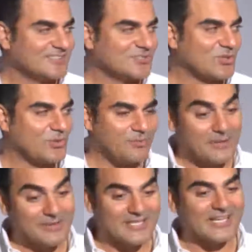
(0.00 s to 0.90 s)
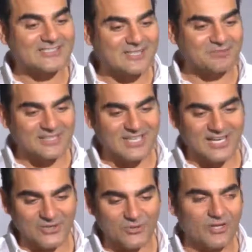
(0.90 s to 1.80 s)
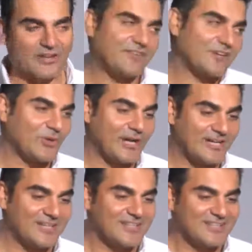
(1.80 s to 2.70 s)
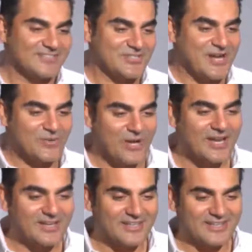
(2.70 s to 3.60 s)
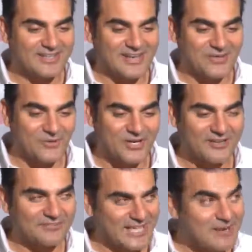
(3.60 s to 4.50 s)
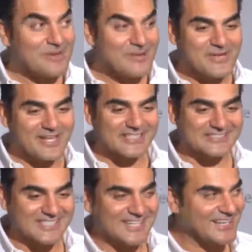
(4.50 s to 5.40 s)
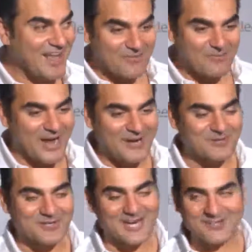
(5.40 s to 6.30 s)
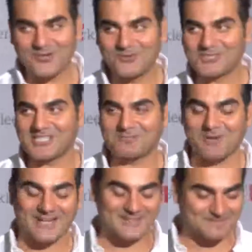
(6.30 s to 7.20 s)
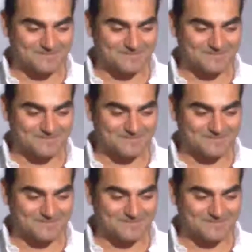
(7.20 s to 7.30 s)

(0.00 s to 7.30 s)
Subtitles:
So maybe that is something that I'll do, and if at all I train well and good enough, then maybe I can sing and have a band, but right now no such plan.